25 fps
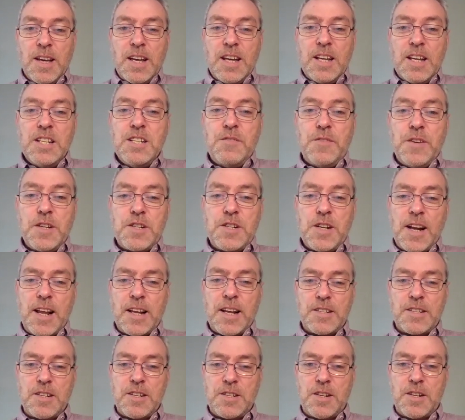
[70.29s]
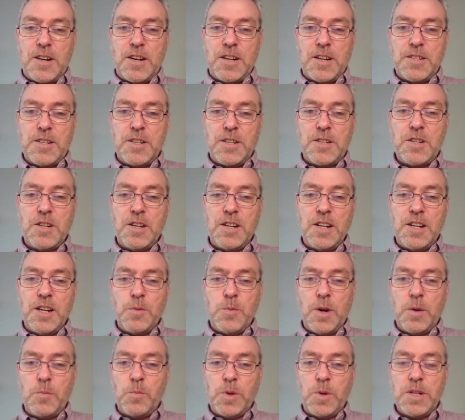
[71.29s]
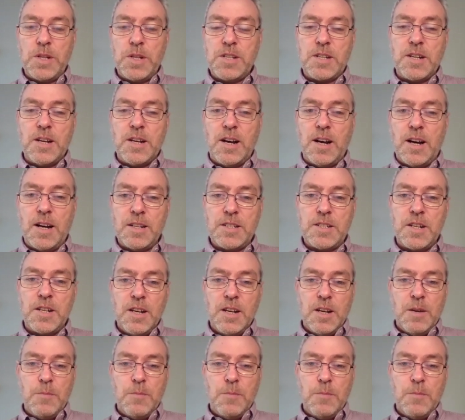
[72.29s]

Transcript: individual exercises, certainly when we start,